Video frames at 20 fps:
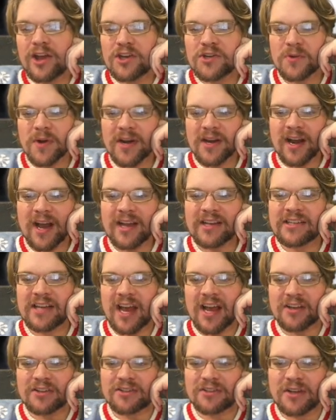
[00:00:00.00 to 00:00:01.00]
29
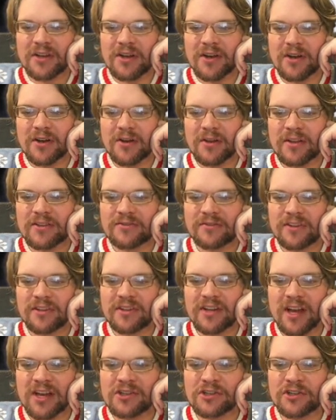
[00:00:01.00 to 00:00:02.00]
tiles. So that's for the
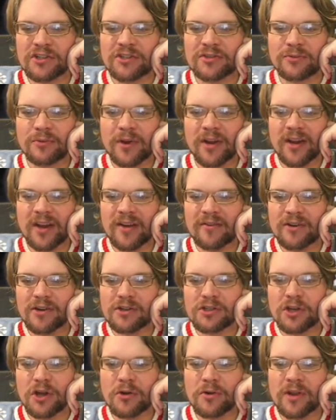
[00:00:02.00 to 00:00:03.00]
dungeons, whatever,
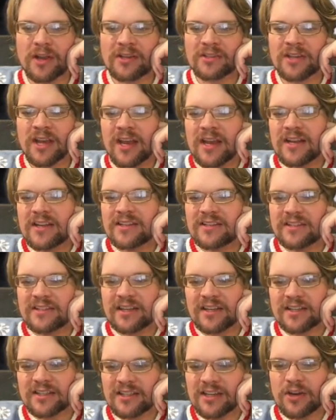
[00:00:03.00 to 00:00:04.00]
tokens.
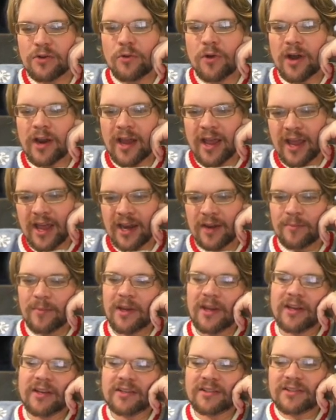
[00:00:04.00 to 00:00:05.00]
61
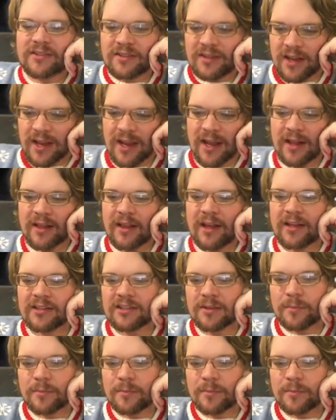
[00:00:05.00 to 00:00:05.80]
enemies. Yeah, lots of